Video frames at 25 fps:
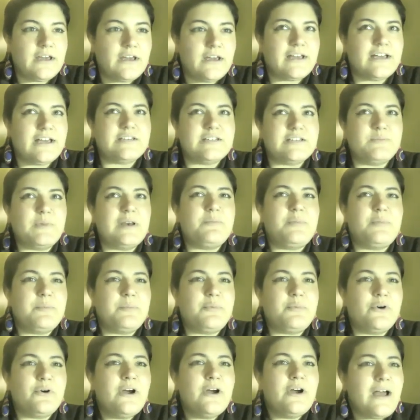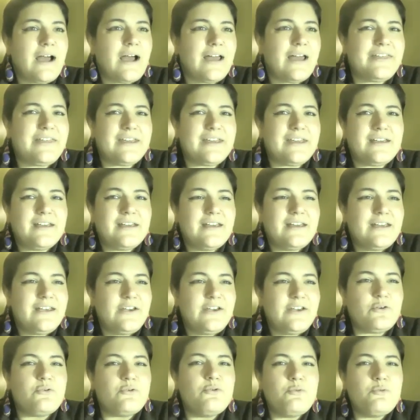Because many people, I think,
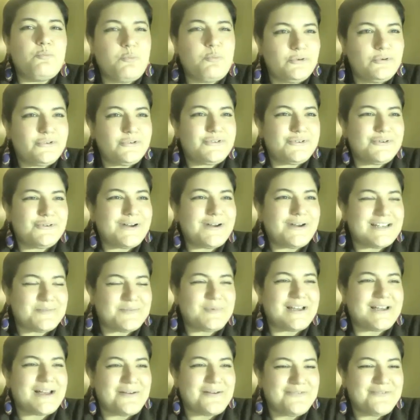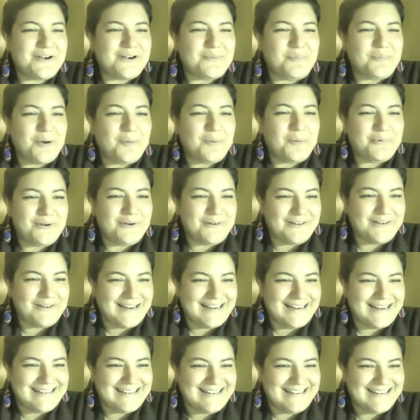Ubuntu has become very popular
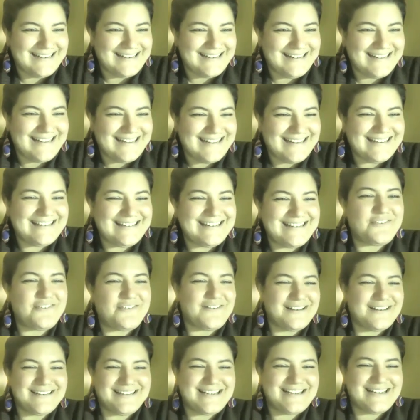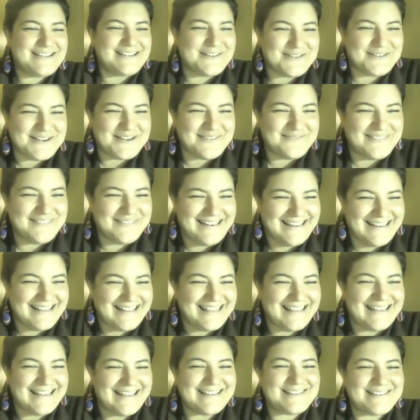lately in different social media
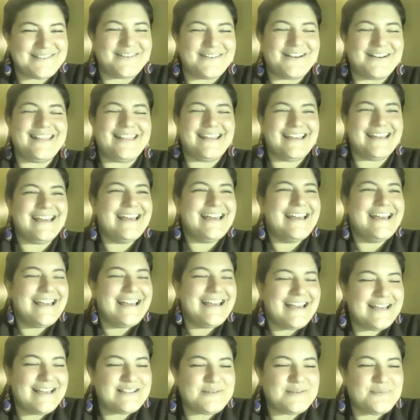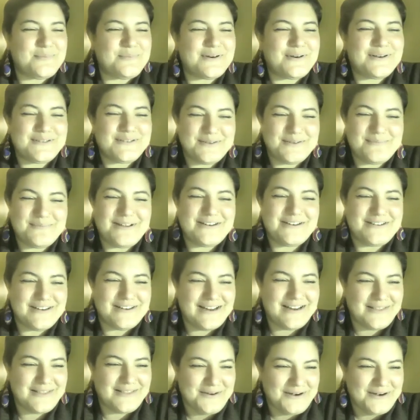things. So I think it's important to mention
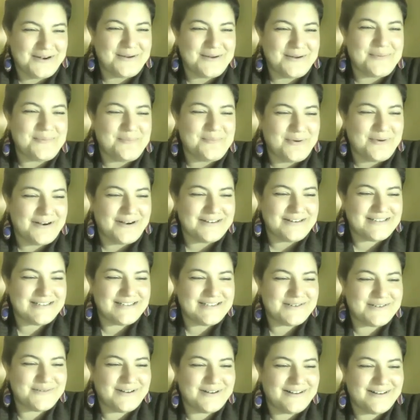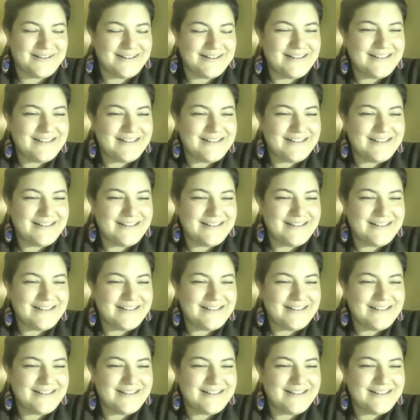other parts as well.